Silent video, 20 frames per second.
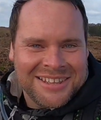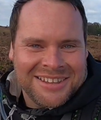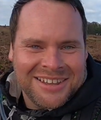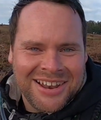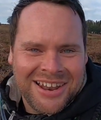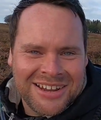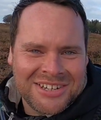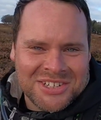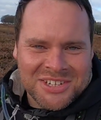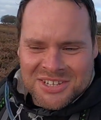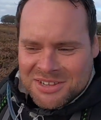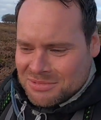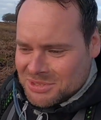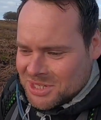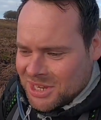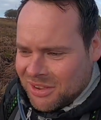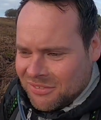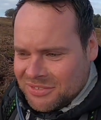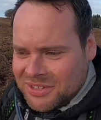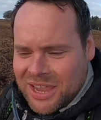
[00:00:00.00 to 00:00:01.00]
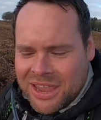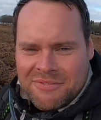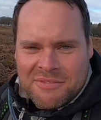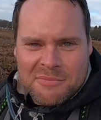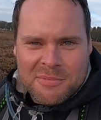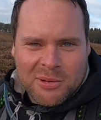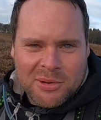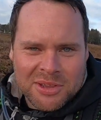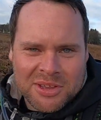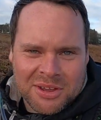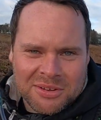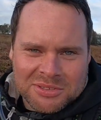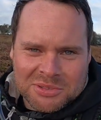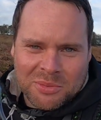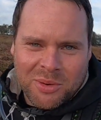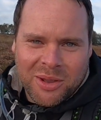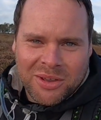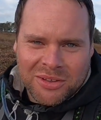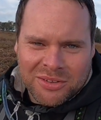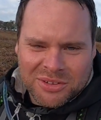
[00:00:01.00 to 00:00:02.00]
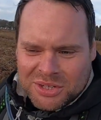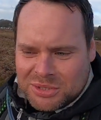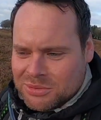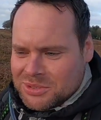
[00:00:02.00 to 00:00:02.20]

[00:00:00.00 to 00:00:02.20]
The legend himself, Davey Boy Goes Wild,